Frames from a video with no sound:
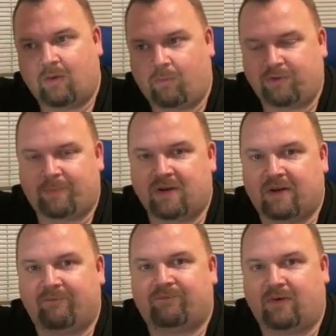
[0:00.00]
what's been
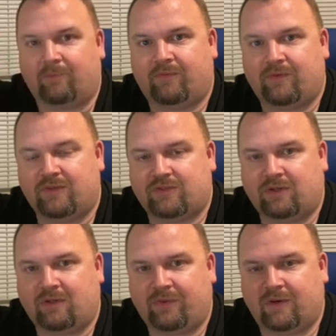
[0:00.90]
confirmed for this
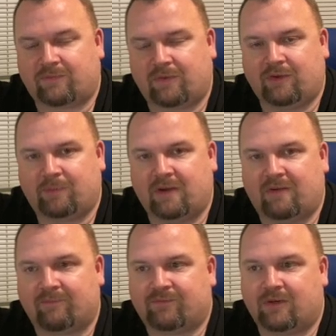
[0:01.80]
year, and then if nothing's been
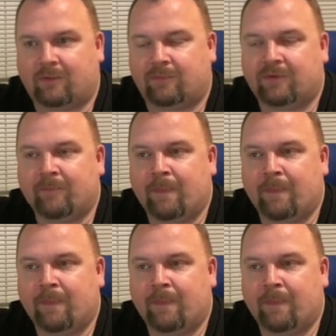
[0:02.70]
confirmed,